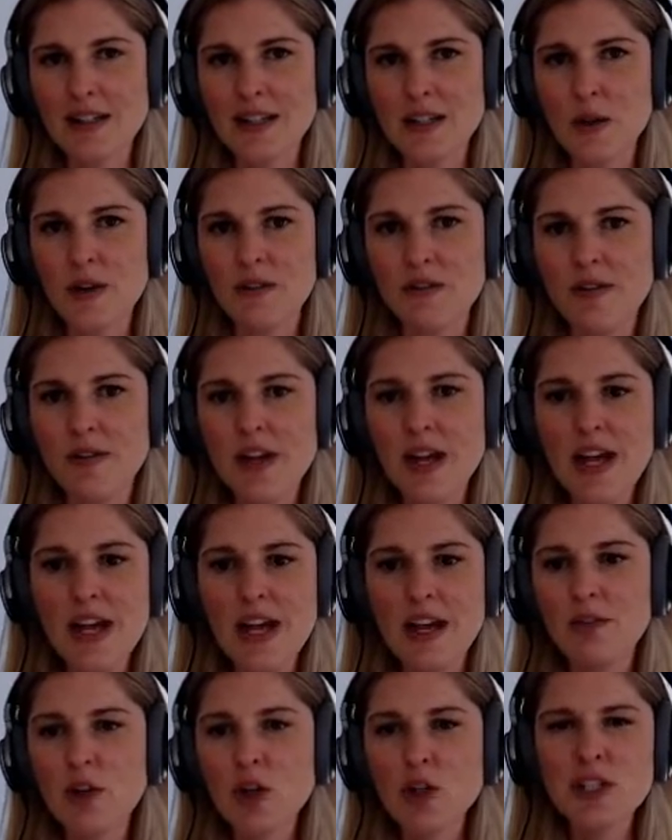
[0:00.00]
So
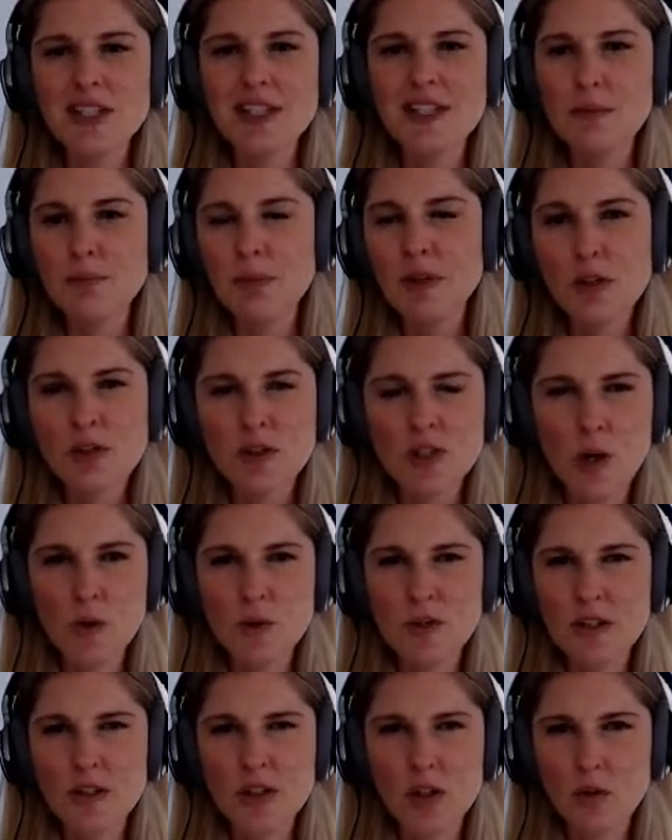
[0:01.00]
if you're just dipping your
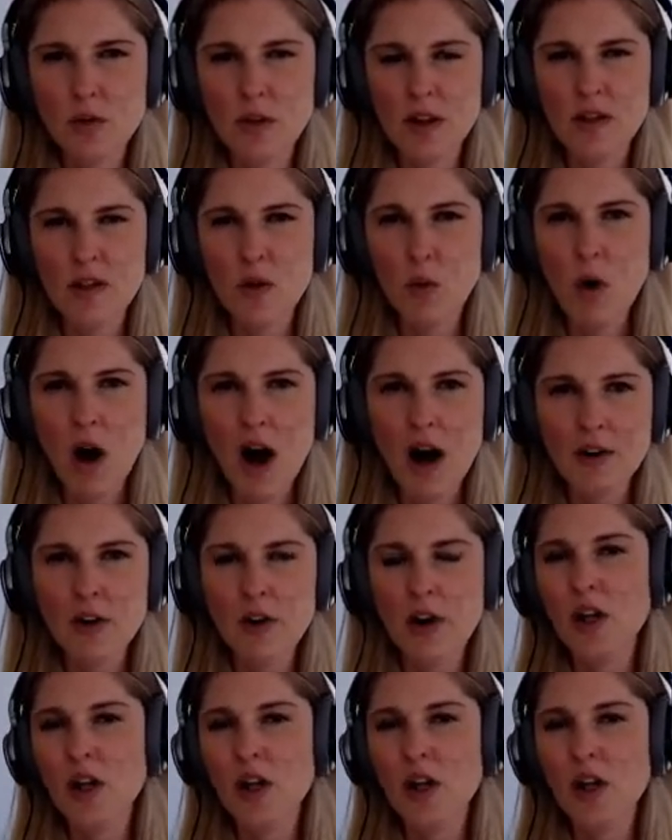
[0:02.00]
toes in the water,